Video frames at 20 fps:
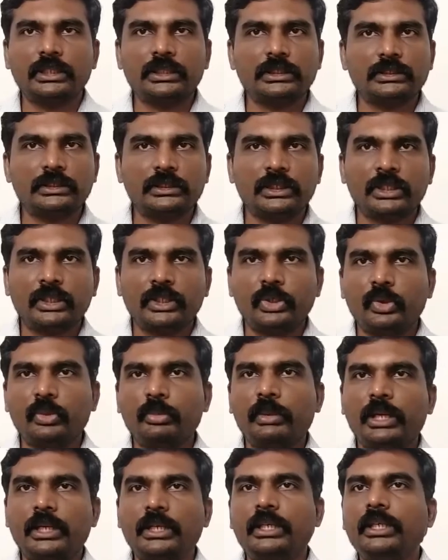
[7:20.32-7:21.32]
That is
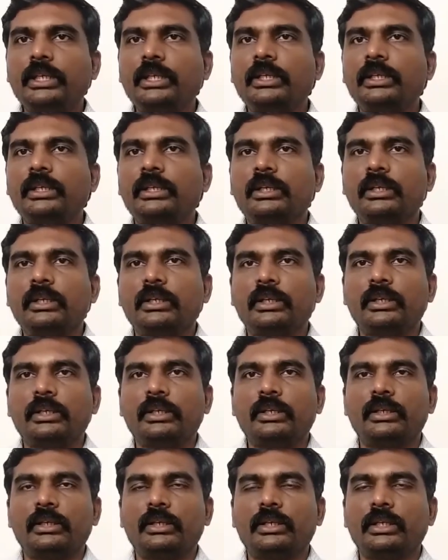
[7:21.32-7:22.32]
pneumatic
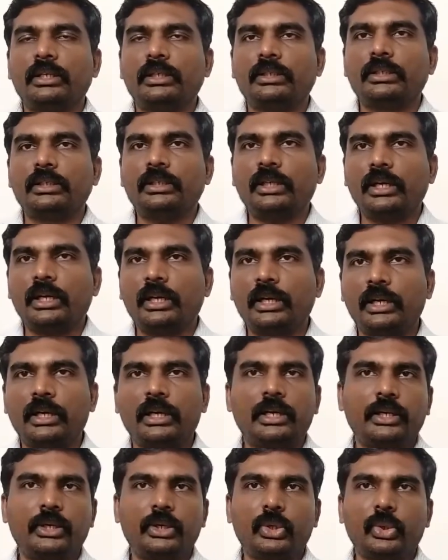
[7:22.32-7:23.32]
and
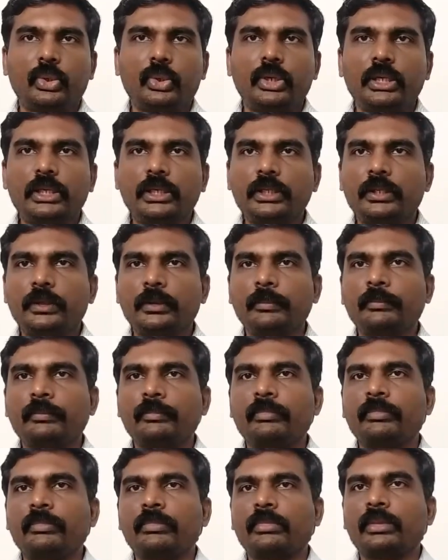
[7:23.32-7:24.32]
hydraulic.
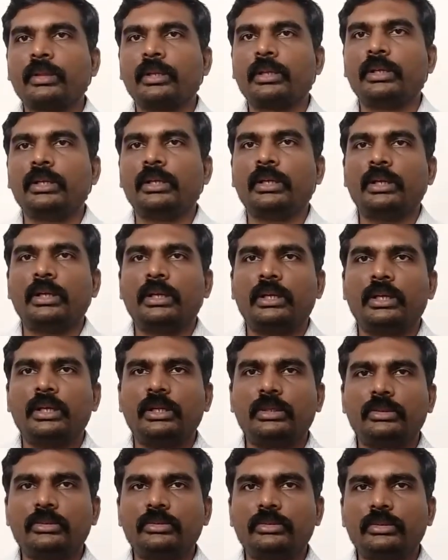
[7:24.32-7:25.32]

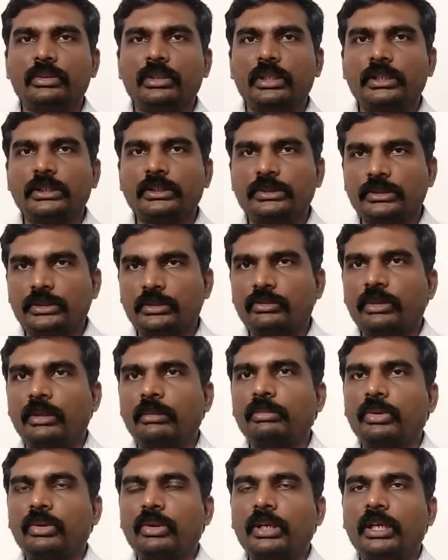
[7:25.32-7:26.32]
And there is
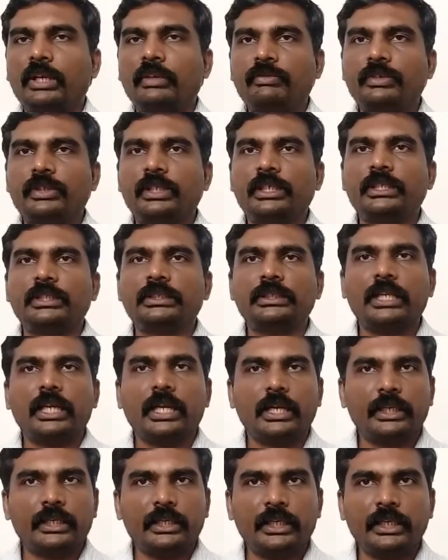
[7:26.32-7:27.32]
one more left, that is
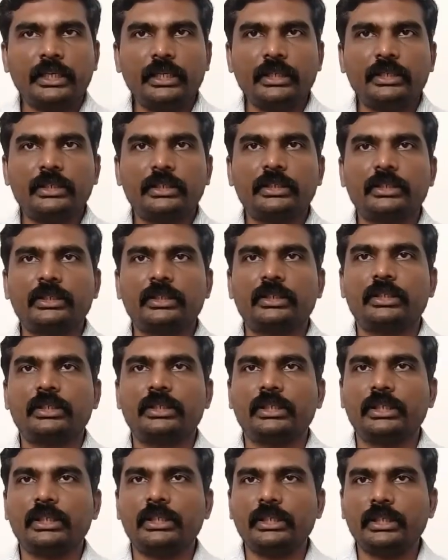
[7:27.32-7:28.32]
electric.
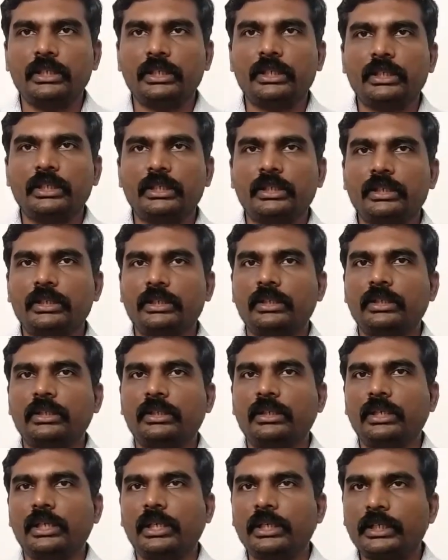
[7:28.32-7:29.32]
In
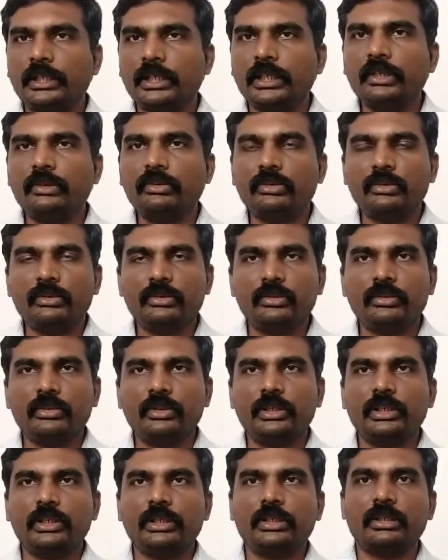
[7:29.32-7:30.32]
electric,
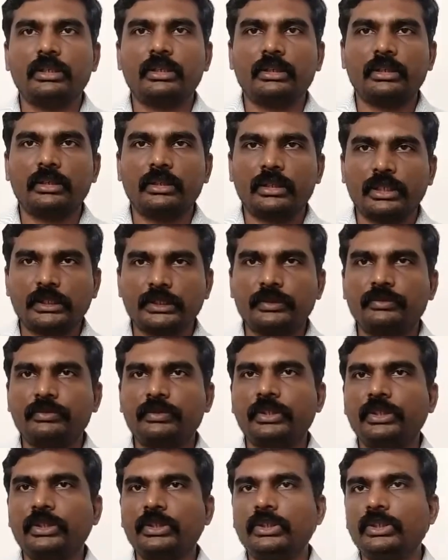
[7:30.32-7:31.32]
we classify
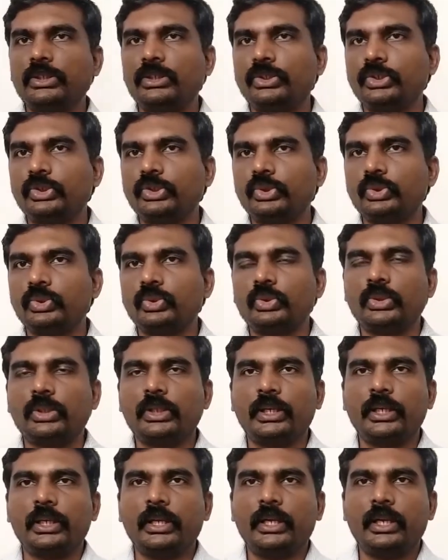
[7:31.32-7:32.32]
it
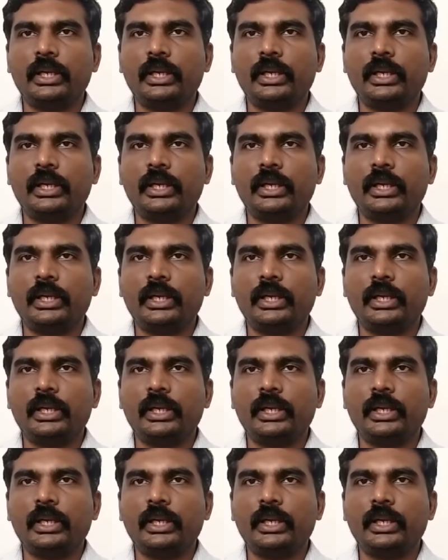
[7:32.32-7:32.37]
into